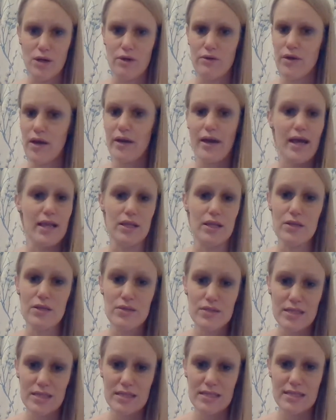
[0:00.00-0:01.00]
What do I do
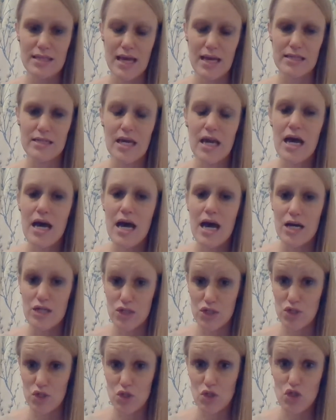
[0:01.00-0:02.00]
now?
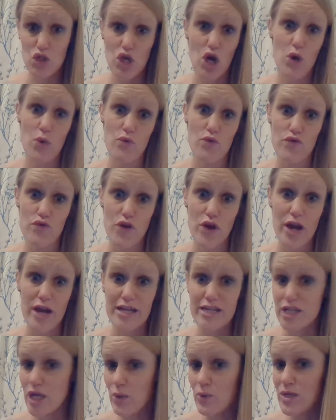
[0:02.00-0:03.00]
You get a plan.